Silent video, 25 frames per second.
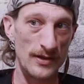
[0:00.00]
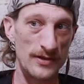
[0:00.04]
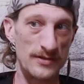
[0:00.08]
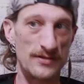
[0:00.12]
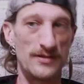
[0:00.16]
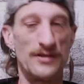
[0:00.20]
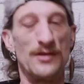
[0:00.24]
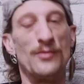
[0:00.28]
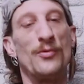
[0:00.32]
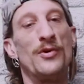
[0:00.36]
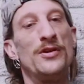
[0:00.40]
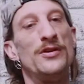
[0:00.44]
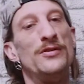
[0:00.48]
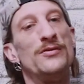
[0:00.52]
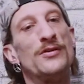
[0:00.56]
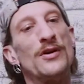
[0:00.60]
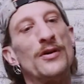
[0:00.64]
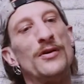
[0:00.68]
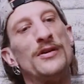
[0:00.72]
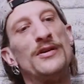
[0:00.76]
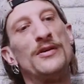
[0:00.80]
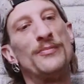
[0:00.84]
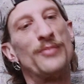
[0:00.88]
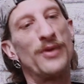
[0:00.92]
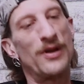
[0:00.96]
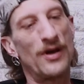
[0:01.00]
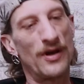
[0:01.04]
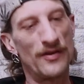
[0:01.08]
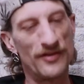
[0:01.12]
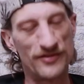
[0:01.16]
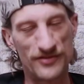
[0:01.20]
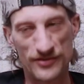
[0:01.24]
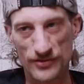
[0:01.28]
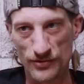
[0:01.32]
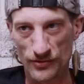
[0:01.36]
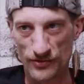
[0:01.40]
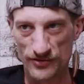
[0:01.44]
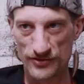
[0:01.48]
So then when you go and apply
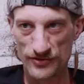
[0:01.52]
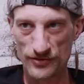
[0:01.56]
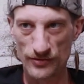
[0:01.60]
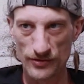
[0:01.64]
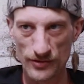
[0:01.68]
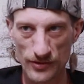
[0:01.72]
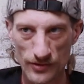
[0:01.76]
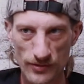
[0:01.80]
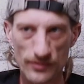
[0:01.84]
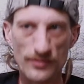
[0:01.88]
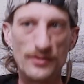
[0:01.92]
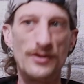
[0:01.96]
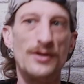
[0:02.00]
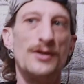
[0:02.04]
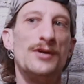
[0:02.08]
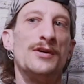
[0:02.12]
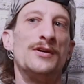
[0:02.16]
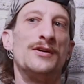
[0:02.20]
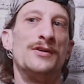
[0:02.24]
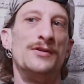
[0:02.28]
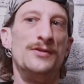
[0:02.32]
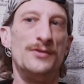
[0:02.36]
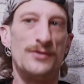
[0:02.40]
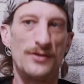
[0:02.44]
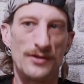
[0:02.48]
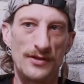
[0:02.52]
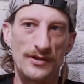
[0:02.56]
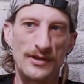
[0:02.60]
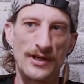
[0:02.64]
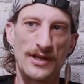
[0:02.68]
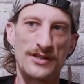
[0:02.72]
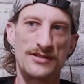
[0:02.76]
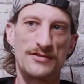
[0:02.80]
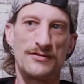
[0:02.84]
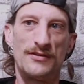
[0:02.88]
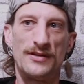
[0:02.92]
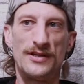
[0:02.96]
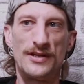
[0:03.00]
this to your soil, you can
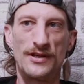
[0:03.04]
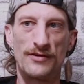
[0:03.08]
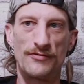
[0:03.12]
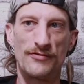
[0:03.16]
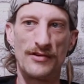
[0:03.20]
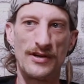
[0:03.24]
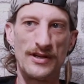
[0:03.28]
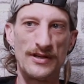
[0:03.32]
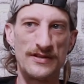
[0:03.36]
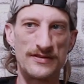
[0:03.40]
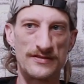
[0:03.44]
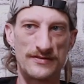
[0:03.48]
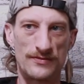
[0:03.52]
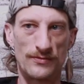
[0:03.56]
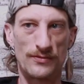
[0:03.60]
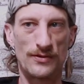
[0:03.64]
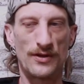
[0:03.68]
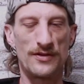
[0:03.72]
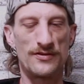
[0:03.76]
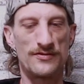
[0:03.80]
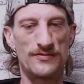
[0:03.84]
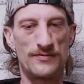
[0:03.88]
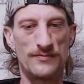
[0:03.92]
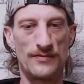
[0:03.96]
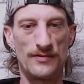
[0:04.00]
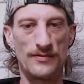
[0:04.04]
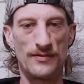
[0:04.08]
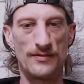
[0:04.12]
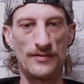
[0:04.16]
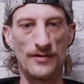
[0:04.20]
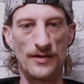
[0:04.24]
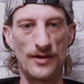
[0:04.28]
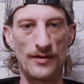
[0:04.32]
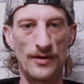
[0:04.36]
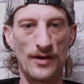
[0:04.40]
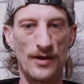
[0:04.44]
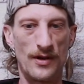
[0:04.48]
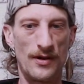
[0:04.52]
naturally unrelease um, all those
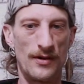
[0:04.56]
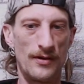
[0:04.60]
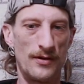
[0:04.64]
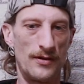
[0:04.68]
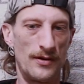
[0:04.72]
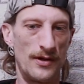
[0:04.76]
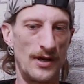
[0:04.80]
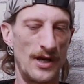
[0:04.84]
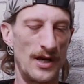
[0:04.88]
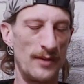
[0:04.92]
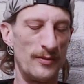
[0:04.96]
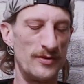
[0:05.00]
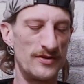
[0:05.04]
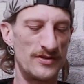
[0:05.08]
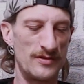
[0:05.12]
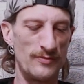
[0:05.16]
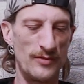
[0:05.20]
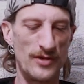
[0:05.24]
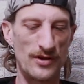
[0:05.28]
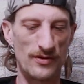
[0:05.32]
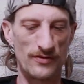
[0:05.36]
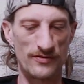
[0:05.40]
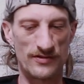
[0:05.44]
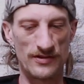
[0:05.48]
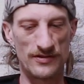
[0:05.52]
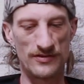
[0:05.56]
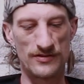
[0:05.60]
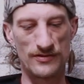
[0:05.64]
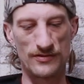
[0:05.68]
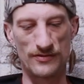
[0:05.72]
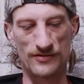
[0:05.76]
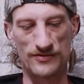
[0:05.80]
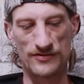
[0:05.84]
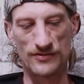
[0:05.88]
uh, elements and minerals into your